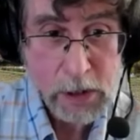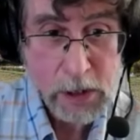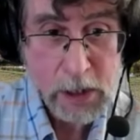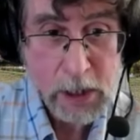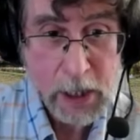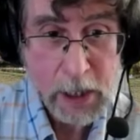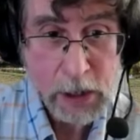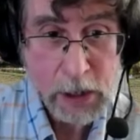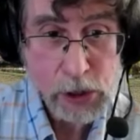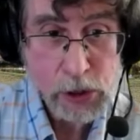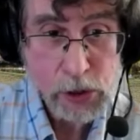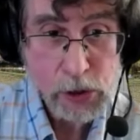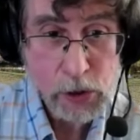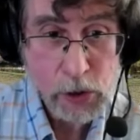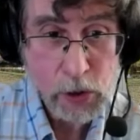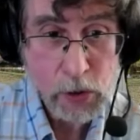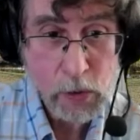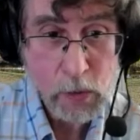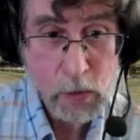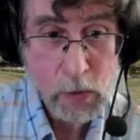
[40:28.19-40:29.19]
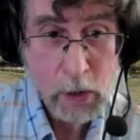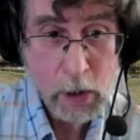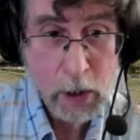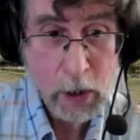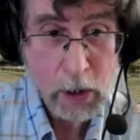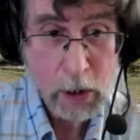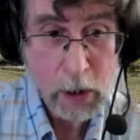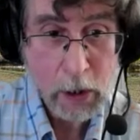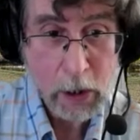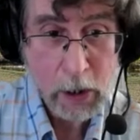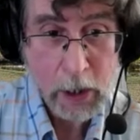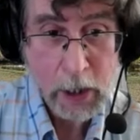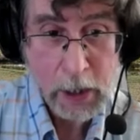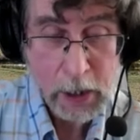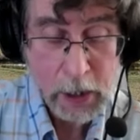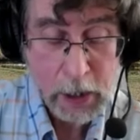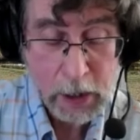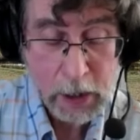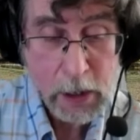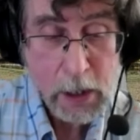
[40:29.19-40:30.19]

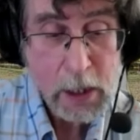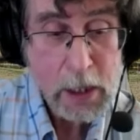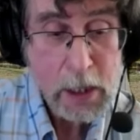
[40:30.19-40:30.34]
Dhurrin,